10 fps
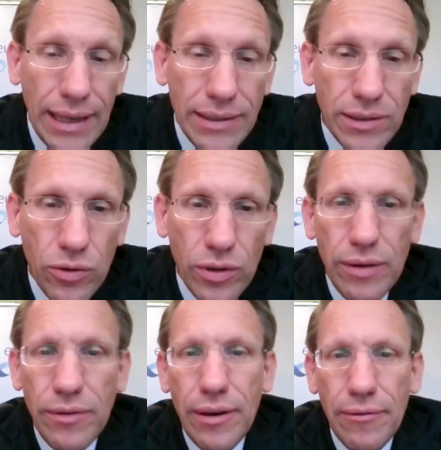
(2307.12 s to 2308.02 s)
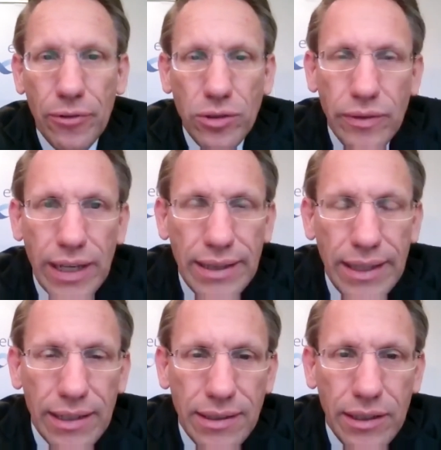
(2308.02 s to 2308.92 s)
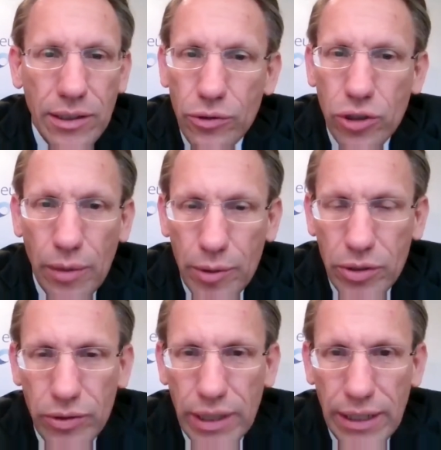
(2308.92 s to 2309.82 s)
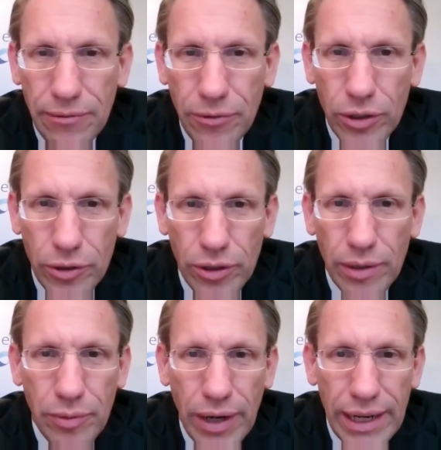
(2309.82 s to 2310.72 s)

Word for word: so, first of all, I think it's a huge opportunity for Europe, right?